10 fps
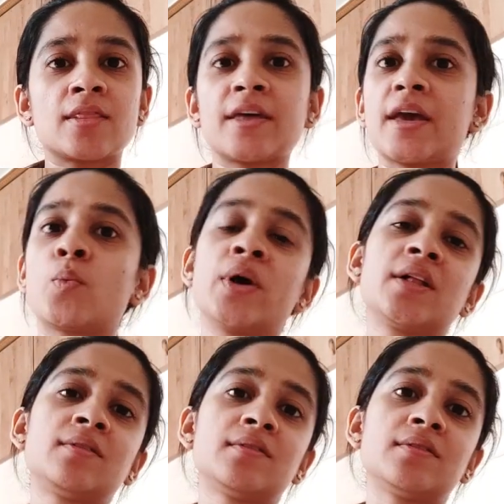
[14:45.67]
they
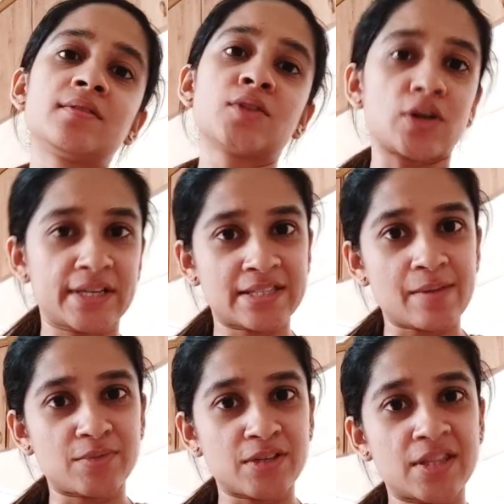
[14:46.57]
will not
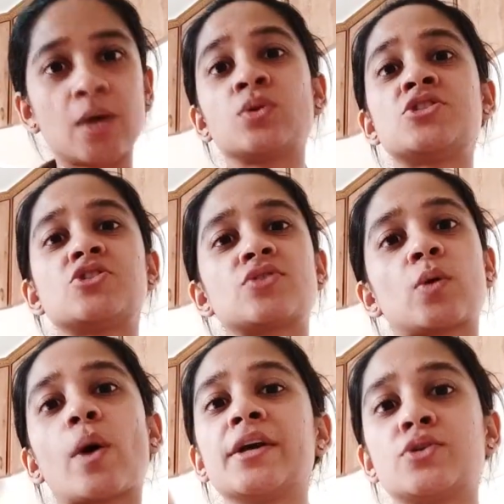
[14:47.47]
accept it. They would
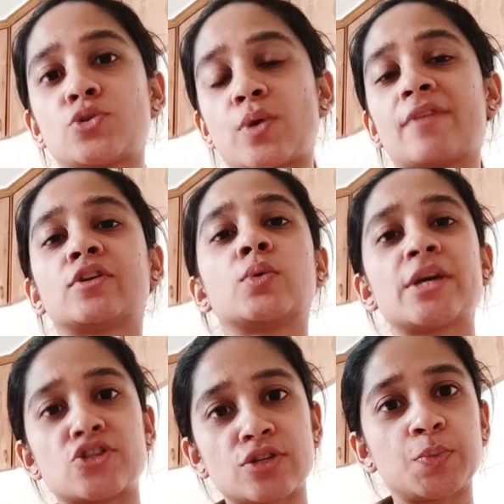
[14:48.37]
require you to have a
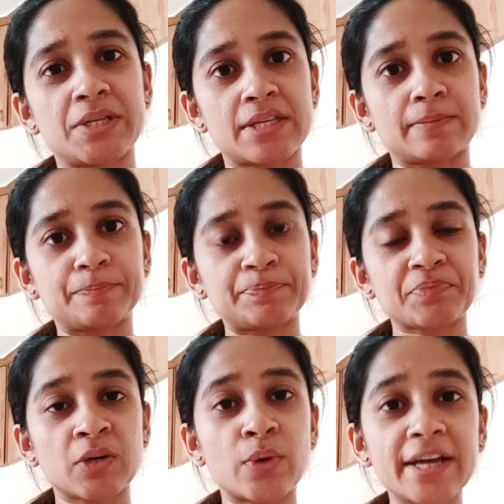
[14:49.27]
Croatian visa,
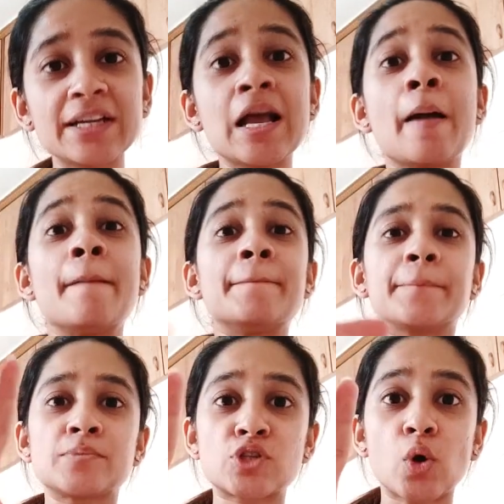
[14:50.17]
right?
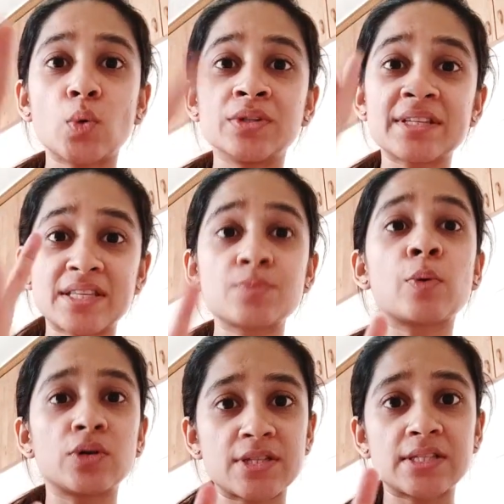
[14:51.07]
So this is
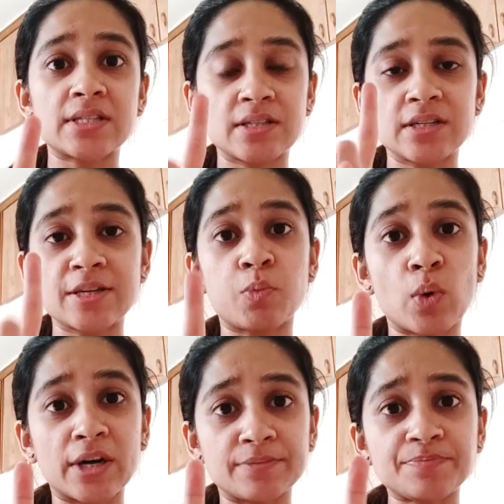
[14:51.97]
bonus tip
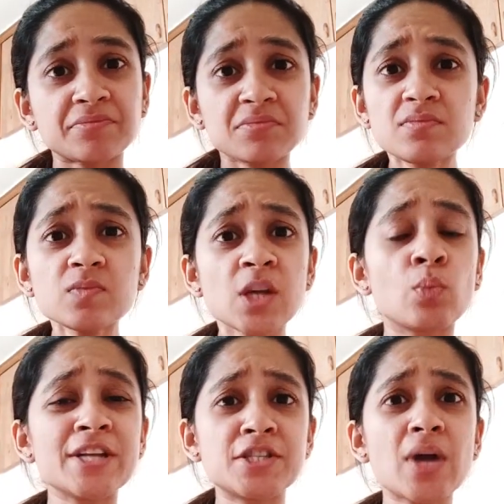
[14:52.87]
1.
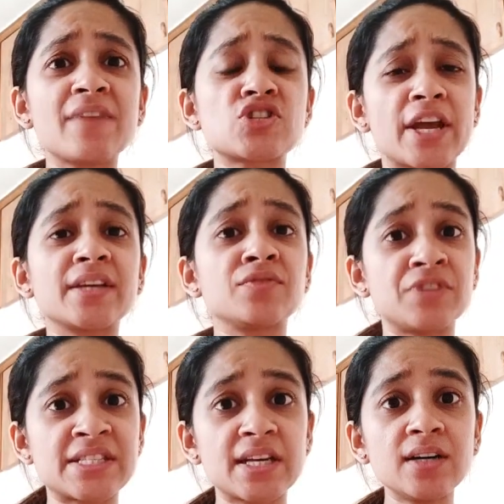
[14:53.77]
Once you have a Schengen
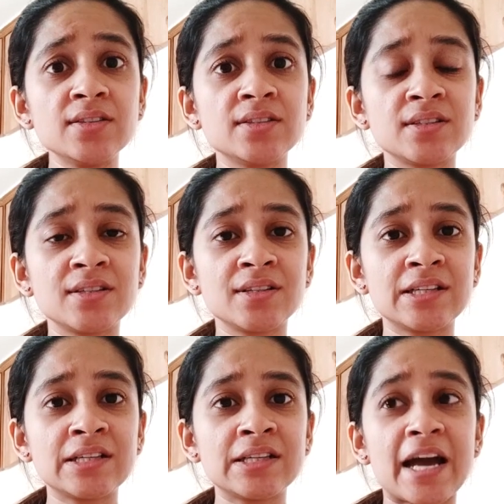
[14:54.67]
visa,
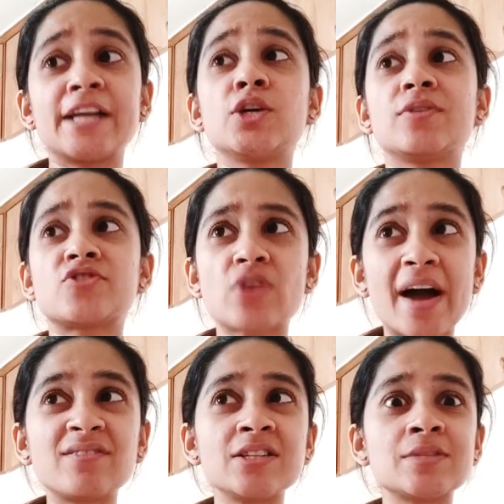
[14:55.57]
and you have
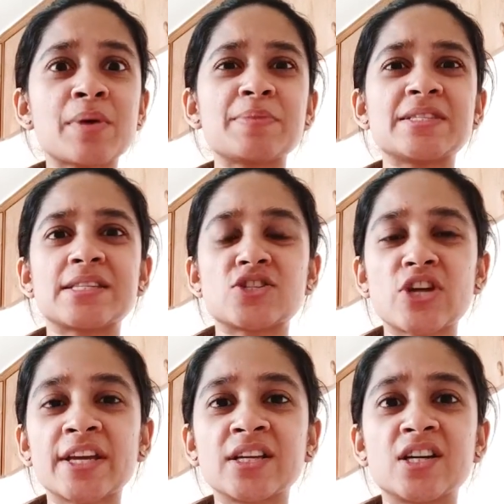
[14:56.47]
traveled maybe say a
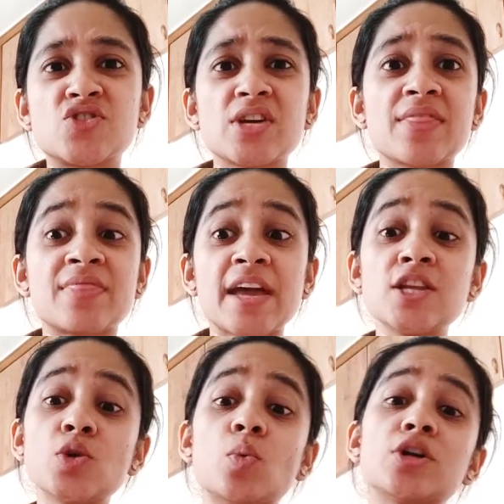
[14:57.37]
Schengen country, and
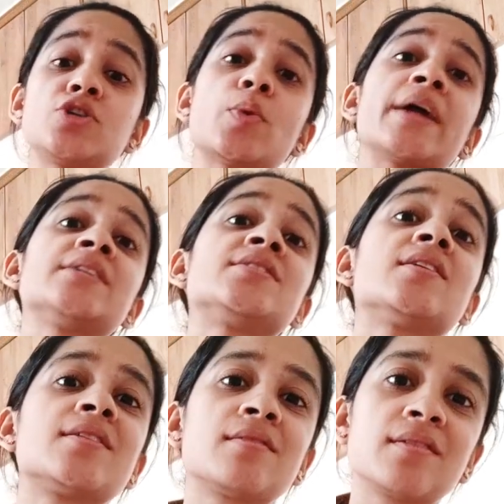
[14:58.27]
then you want to
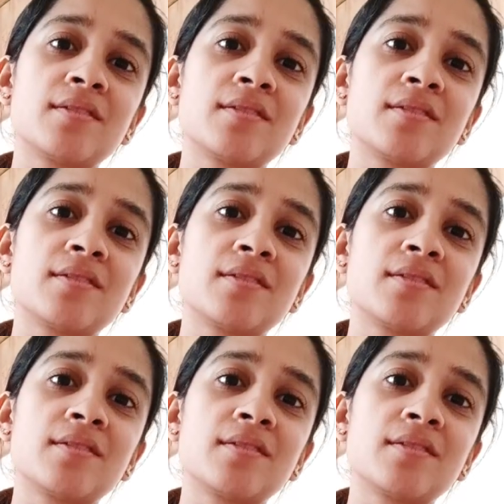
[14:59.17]
enter